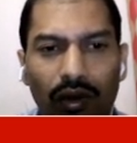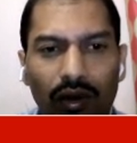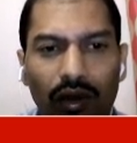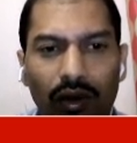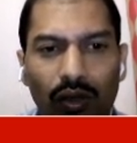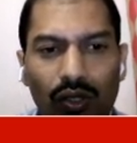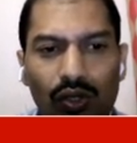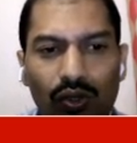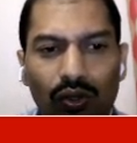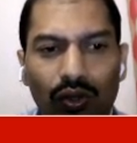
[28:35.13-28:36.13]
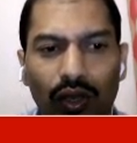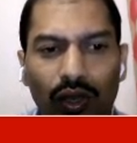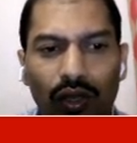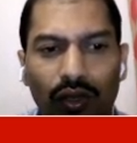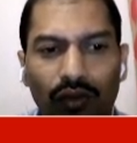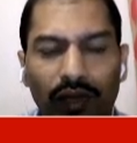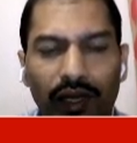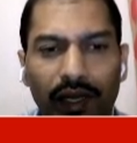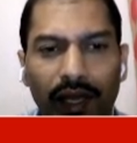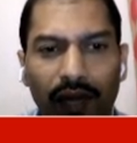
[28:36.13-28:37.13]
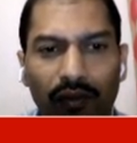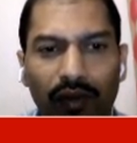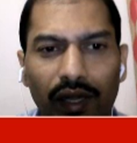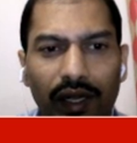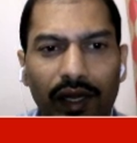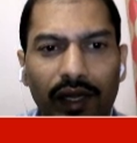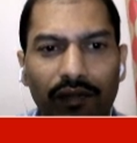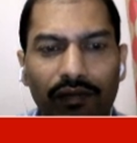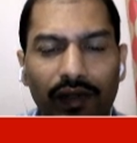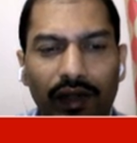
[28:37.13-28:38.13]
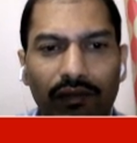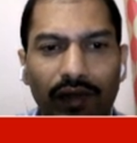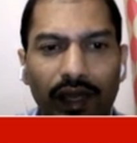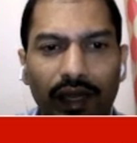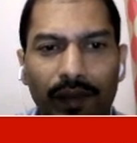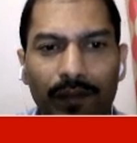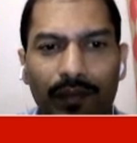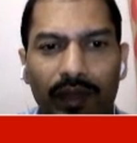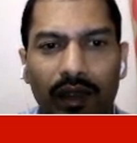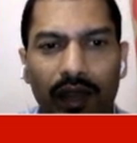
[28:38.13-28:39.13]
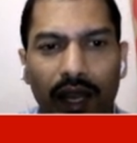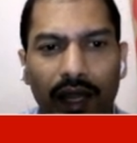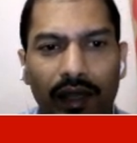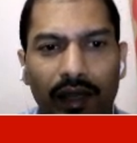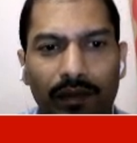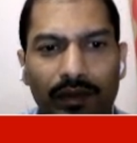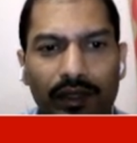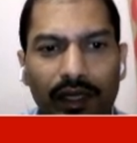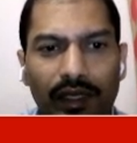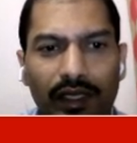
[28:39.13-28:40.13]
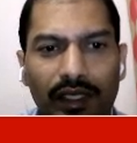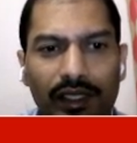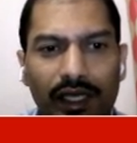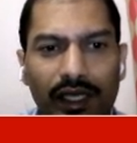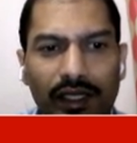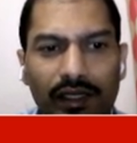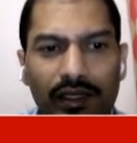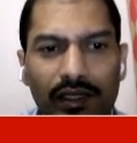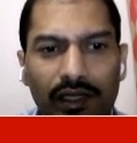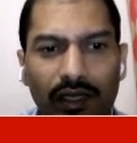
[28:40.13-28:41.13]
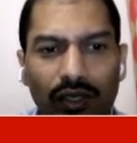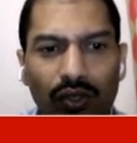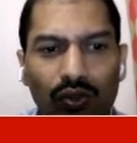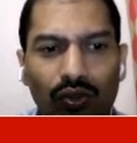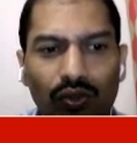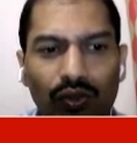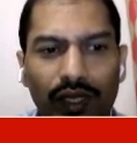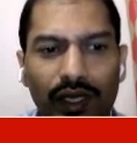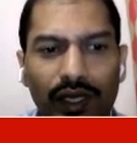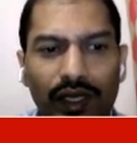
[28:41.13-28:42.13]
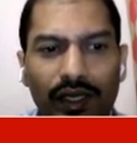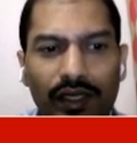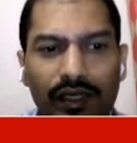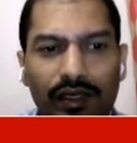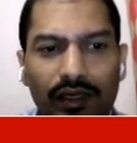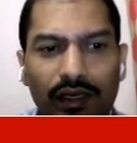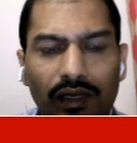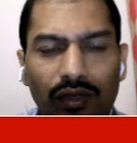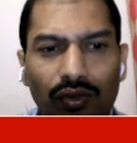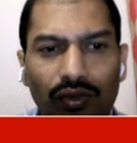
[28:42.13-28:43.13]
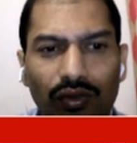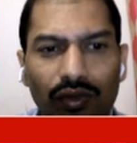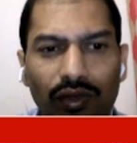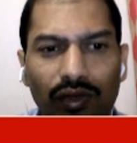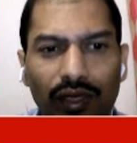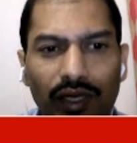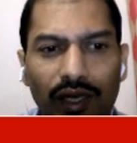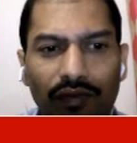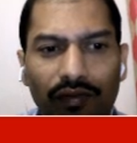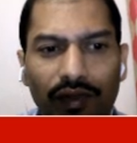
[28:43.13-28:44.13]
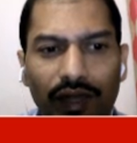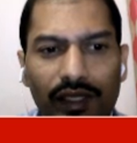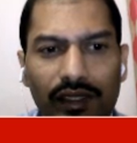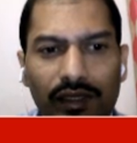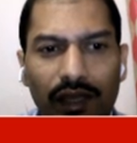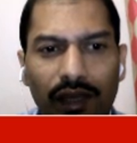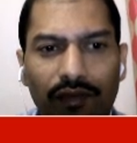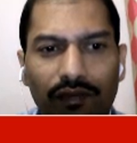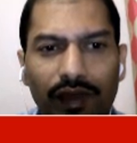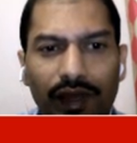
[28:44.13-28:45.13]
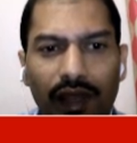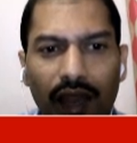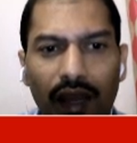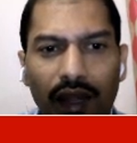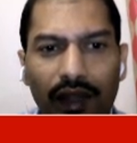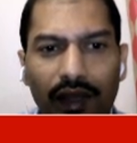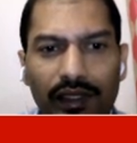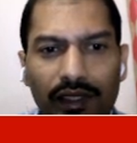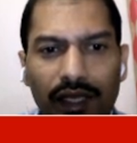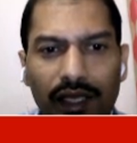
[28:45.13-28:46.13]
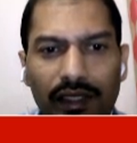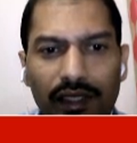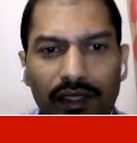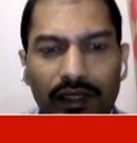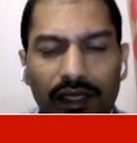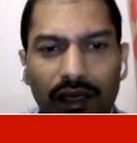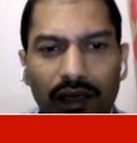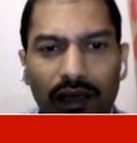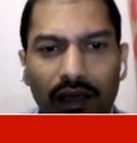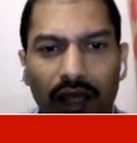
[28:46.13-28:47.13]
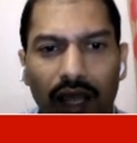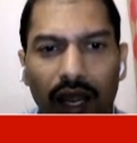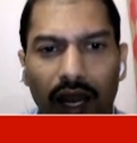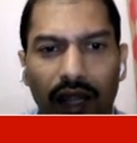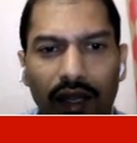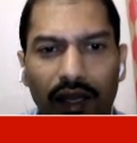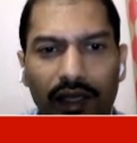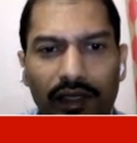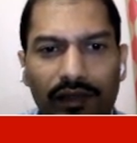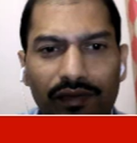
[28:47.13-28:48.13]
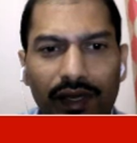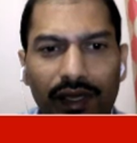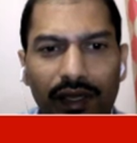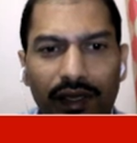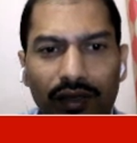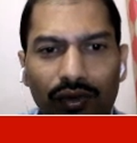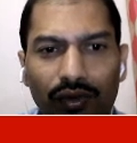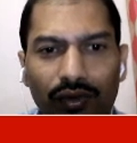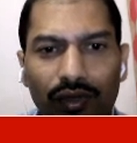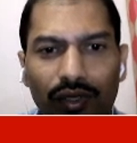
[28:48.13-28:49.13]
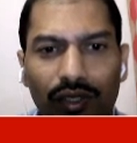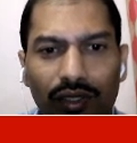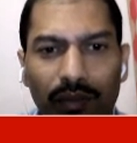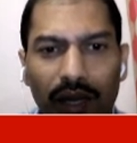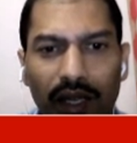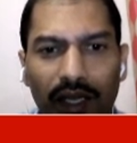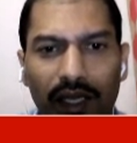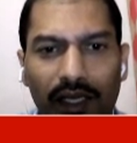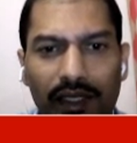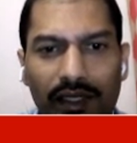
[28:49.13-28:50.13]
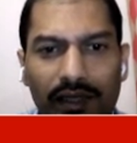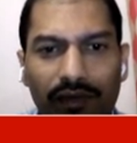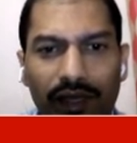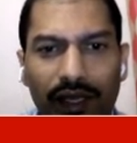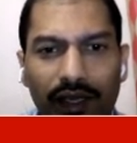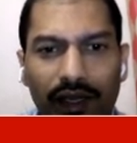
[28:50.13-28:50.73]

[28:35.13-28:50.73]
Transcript: also you will calculate in a different way. And if the distance you increase, if it is a very high distance is there, and it is very the particle is very